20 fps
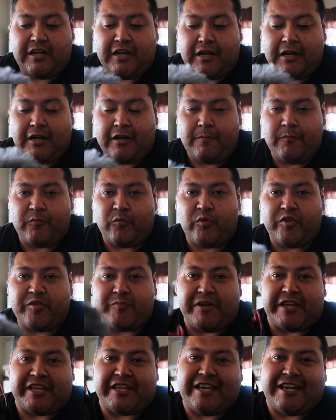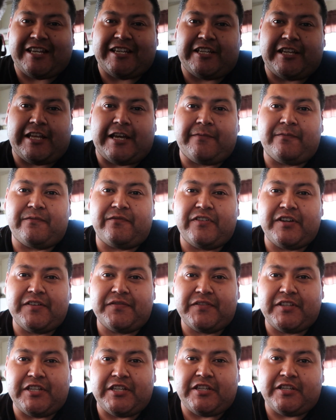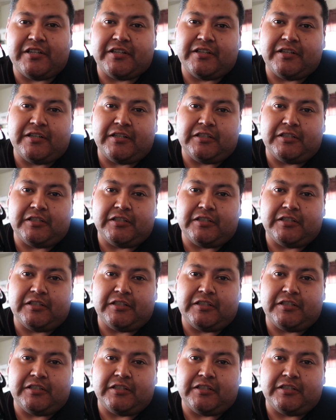with my Canon M50.